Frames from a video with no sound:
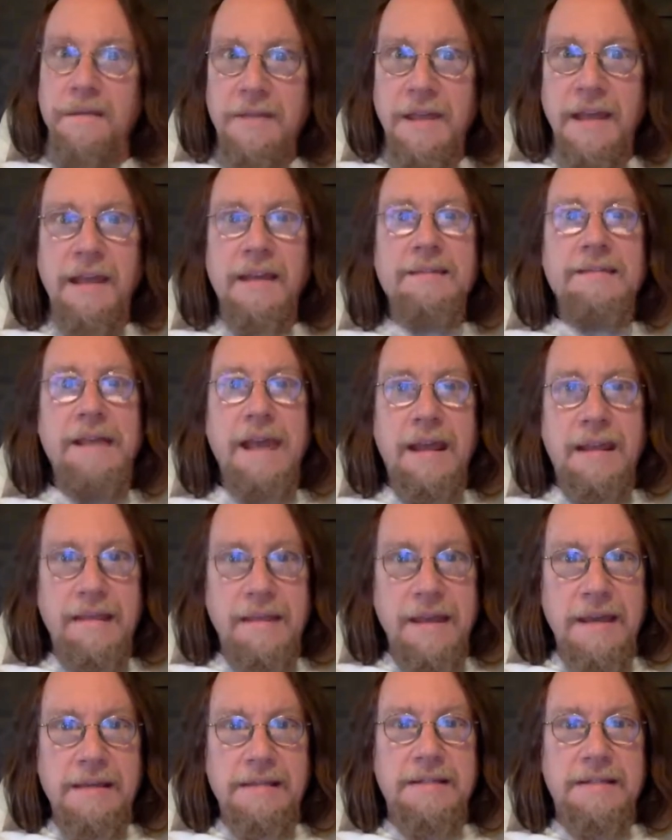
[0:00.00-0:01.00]
Things like
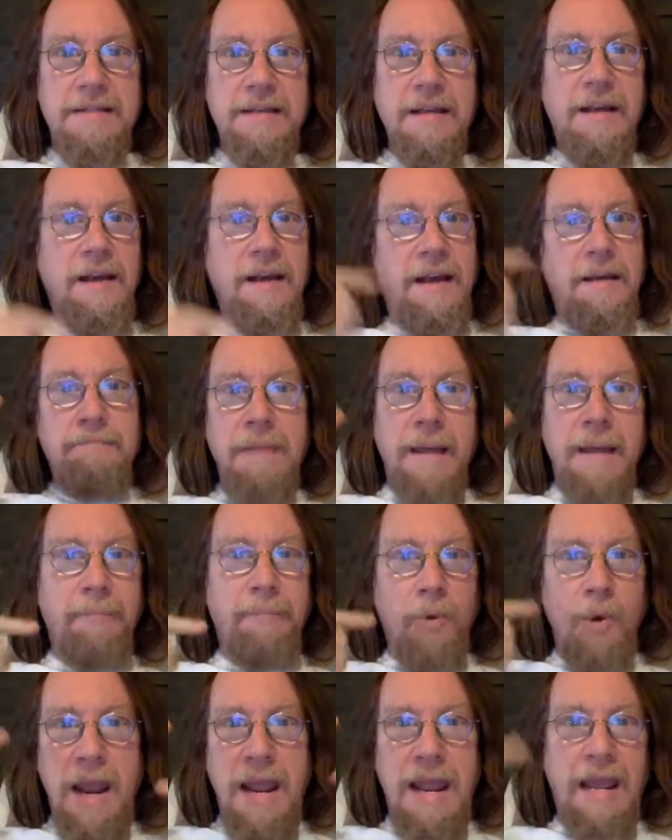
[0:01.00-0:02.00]
this. My
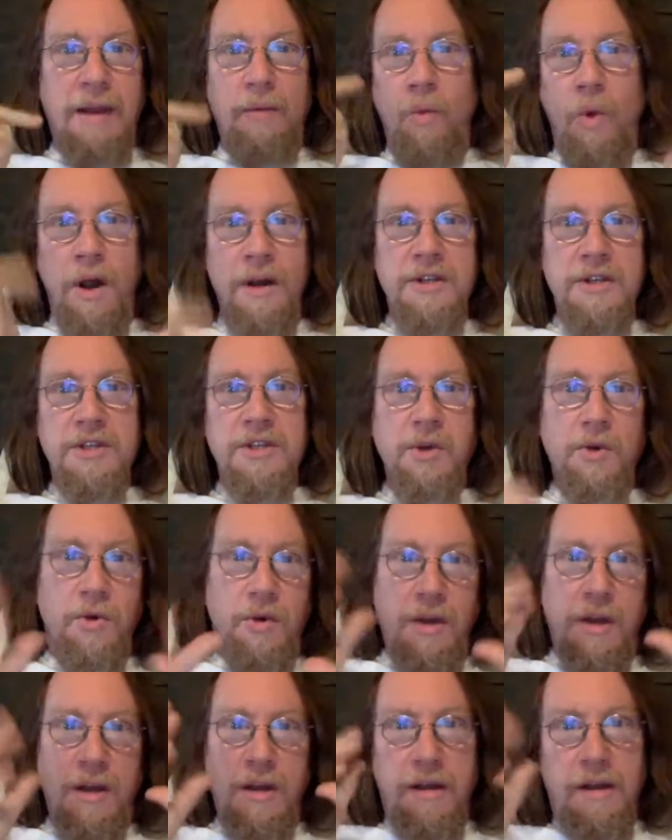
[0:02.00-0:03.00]
brain wants
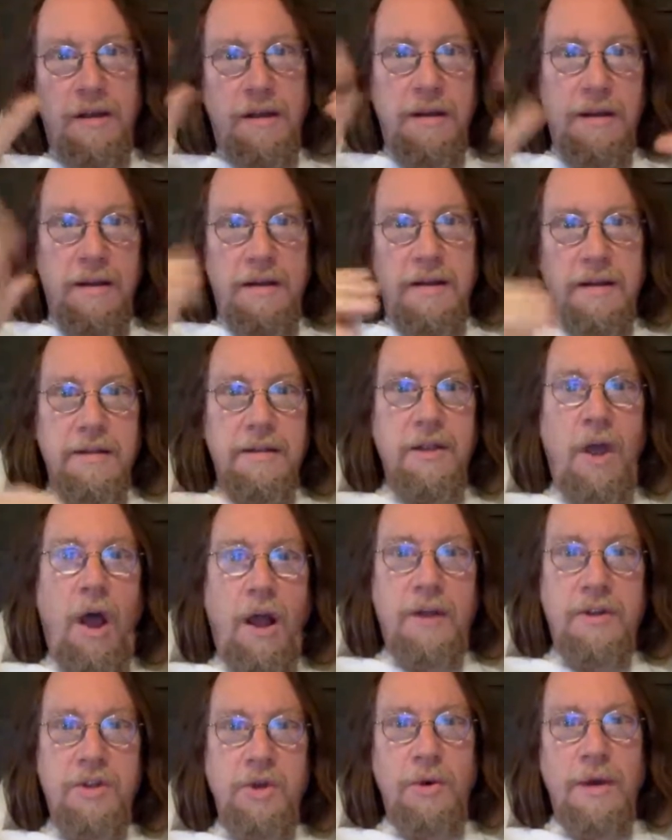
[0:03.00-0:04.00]
to
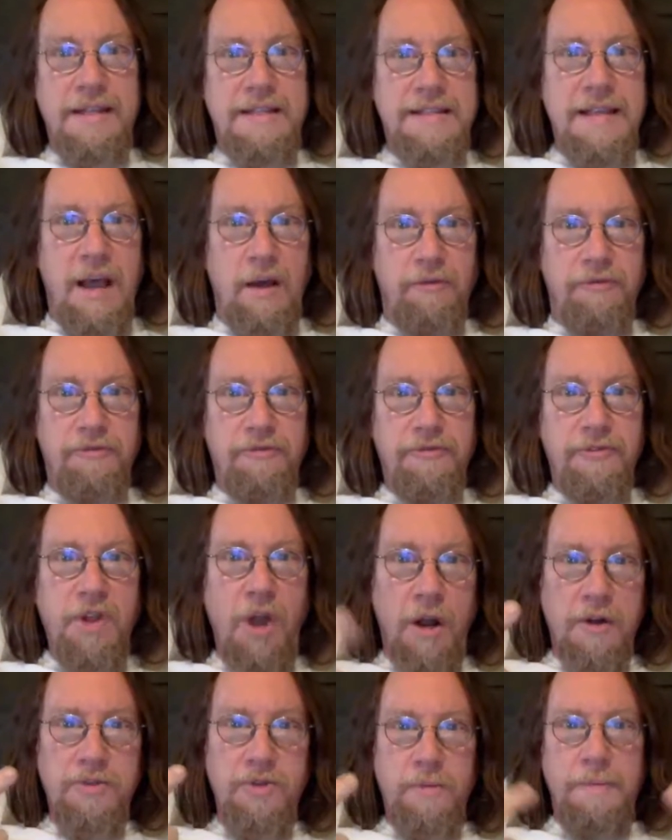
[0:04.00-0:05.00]
talk to itself,
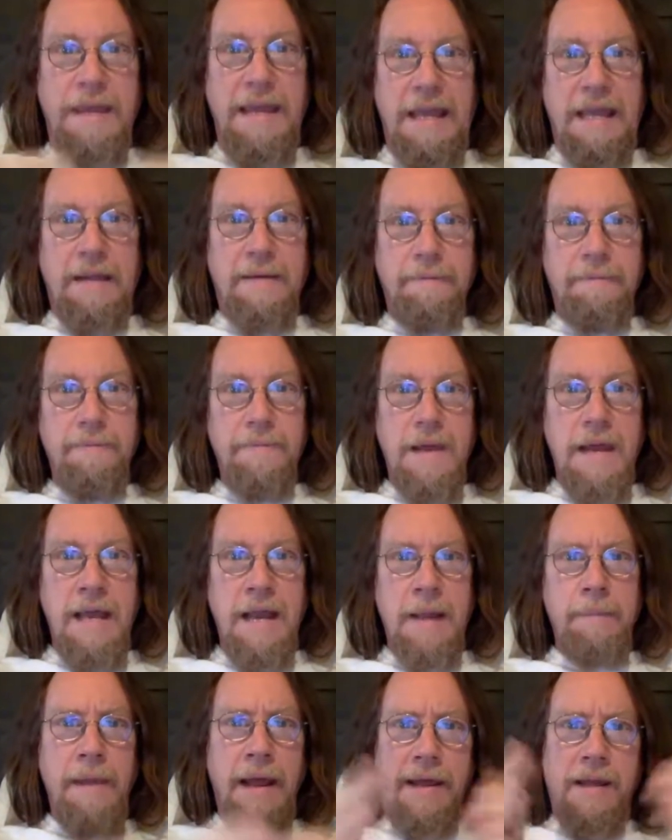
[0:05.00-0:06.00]
talk to me.
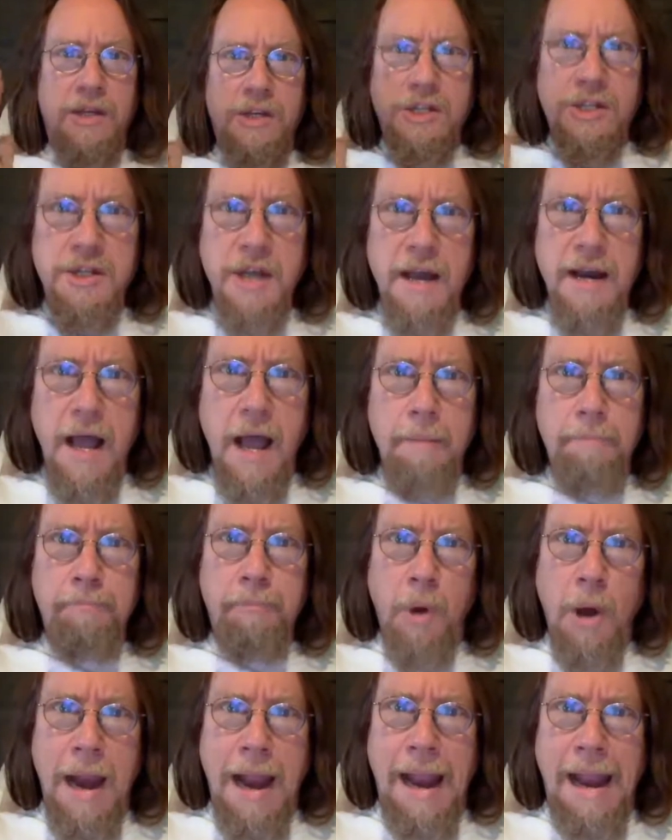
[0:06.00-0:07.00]
And I'm like, shut
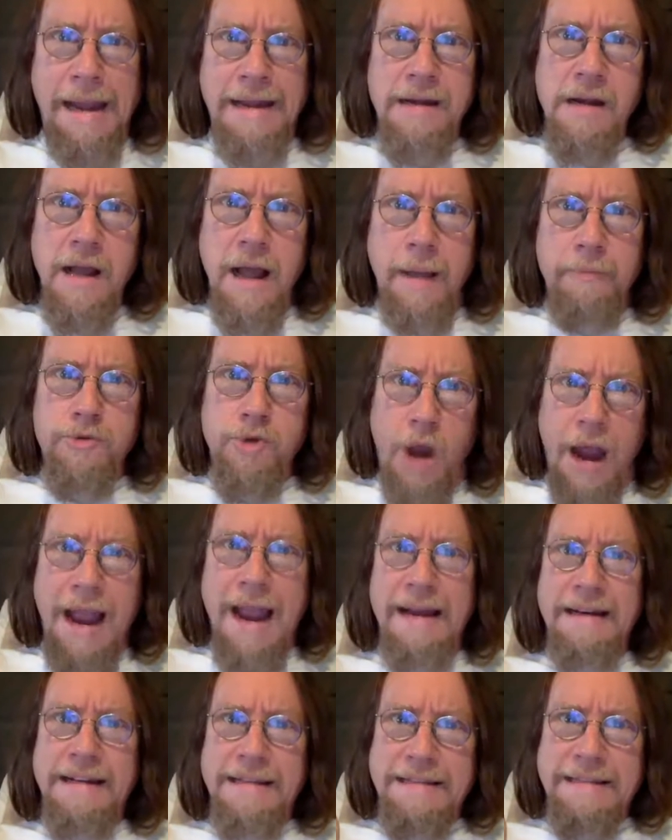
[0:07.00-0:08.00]
up, brain. I'm
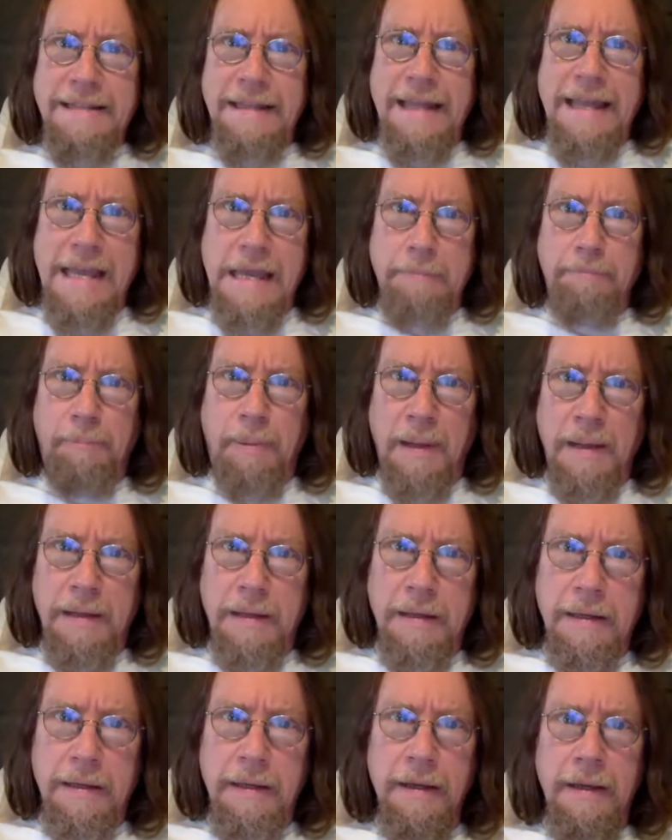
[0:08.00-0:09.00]
trying to sleep.
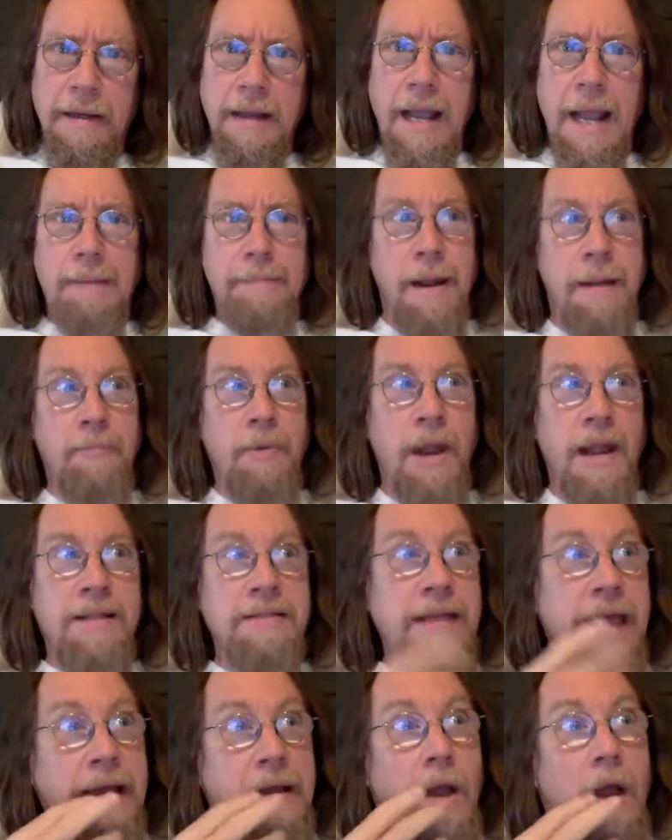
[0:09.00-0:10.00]
And my
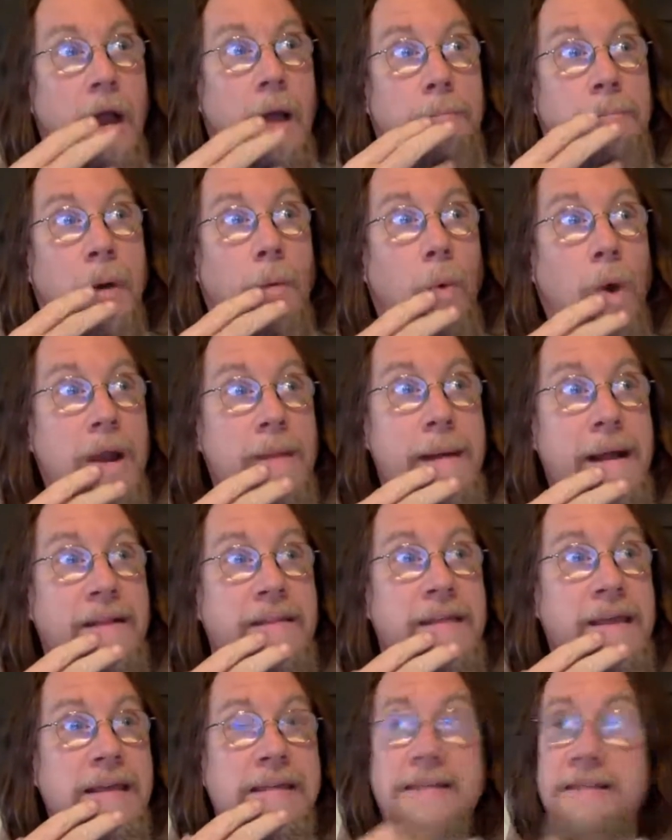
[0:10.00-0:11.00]
brain's like, but what
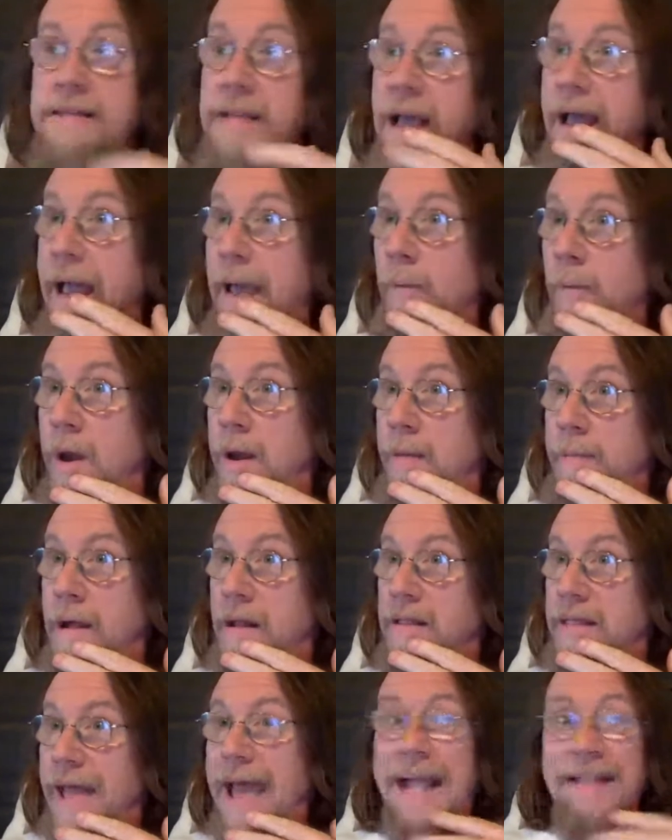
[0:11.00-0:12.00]
about this? And what
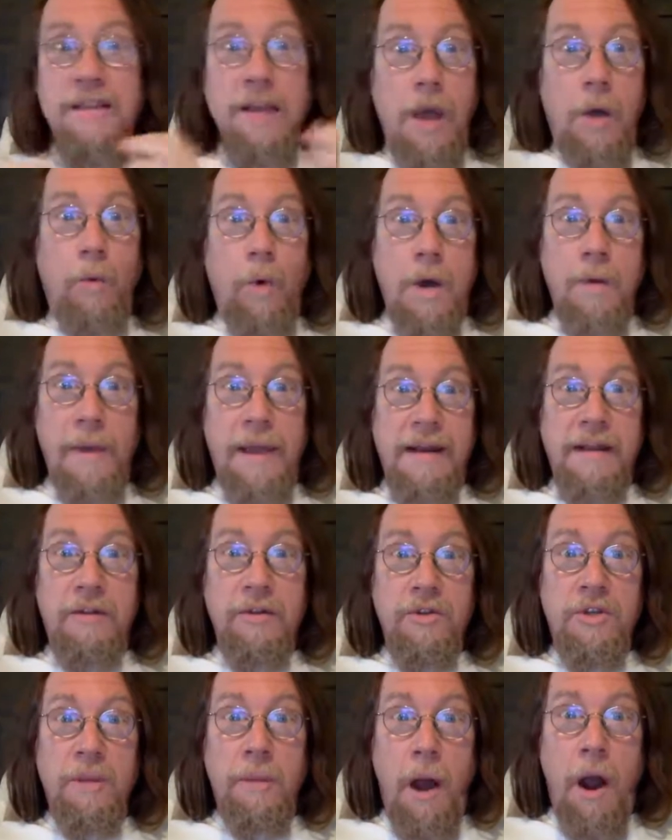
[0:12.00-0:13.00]
about that? What are we going
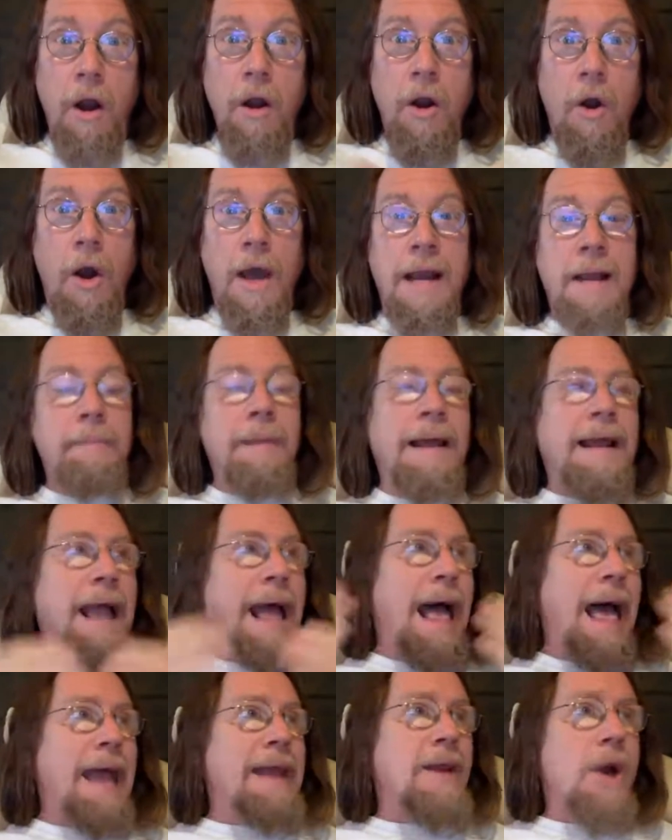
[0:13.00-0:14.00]
to do tomorrow? And I'm like,
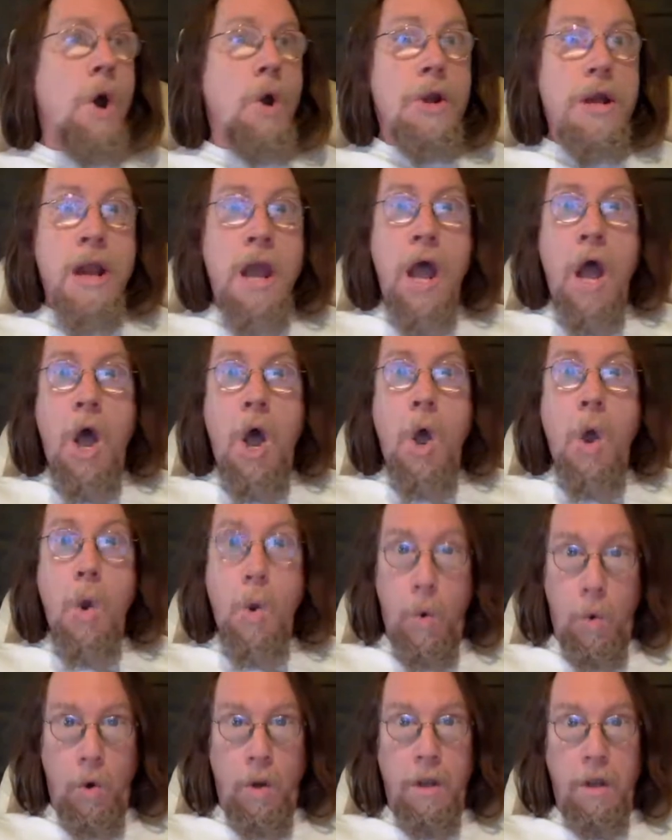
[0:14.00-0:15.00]
I don't
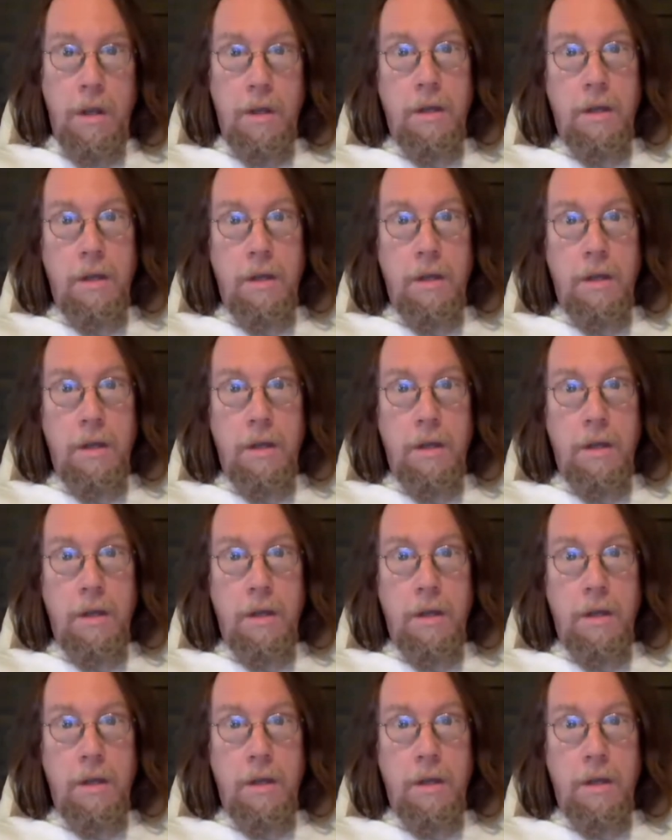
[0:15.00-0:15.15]
know.